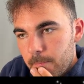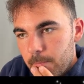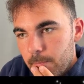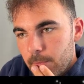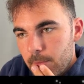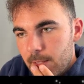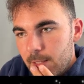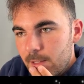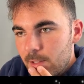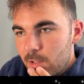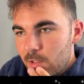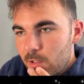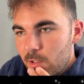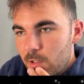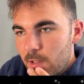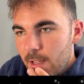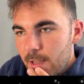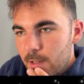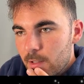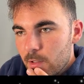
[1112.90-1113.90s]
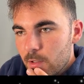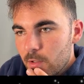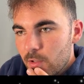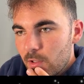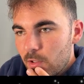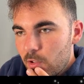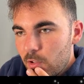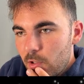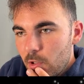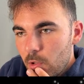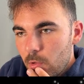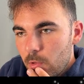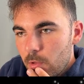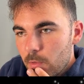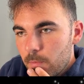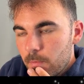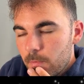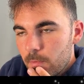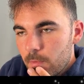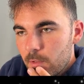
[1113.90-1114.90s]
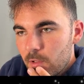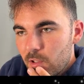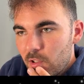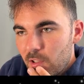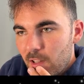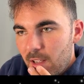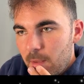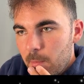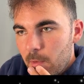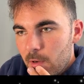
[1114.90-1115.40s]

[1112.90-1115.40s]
instead, because it's still the same